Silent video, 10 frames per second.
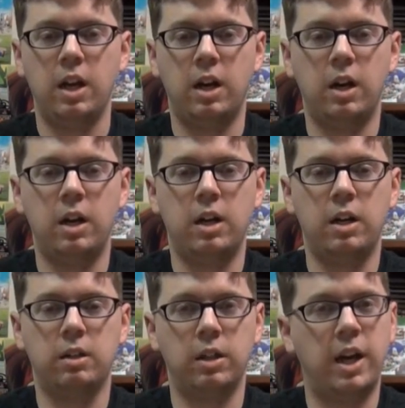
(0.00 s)

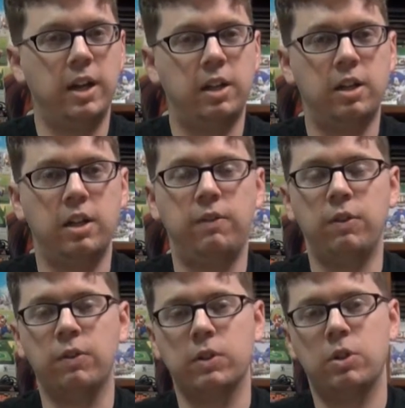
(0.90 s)
like if
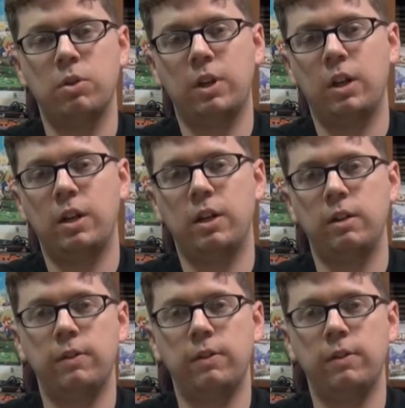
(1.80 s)
you feel so inclined.